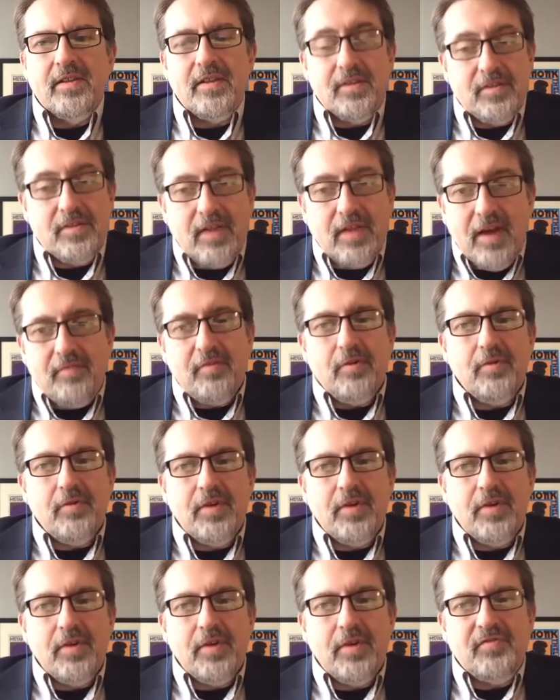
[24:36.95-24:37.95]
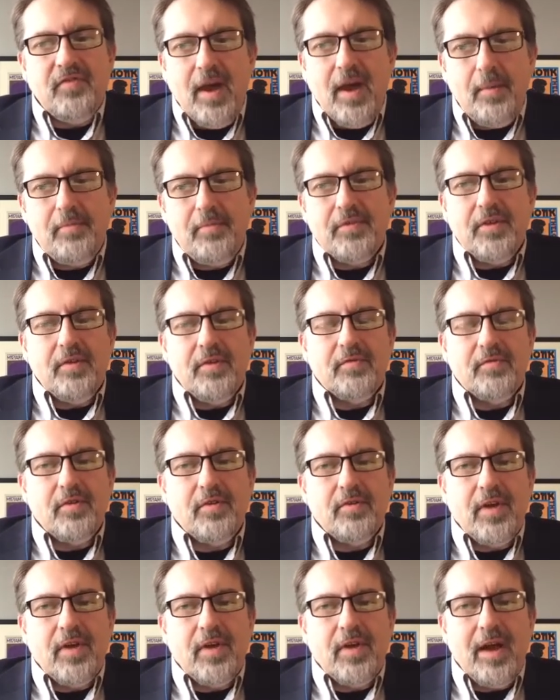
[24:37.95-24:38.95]
the level and depth of
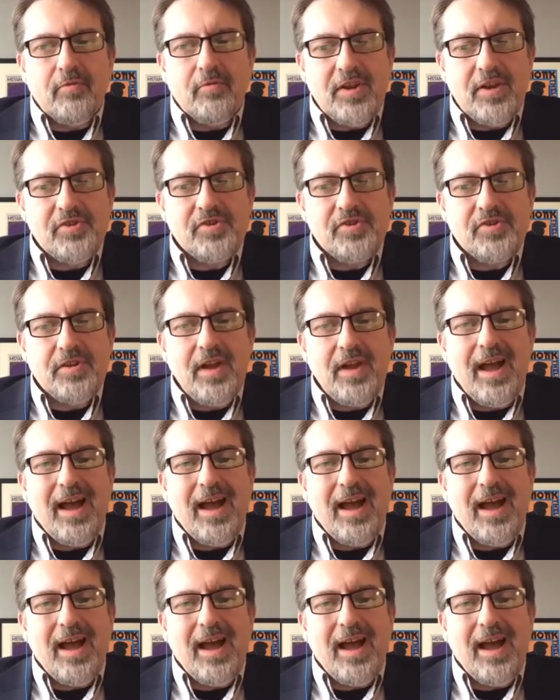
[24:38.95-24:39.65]
collaboration,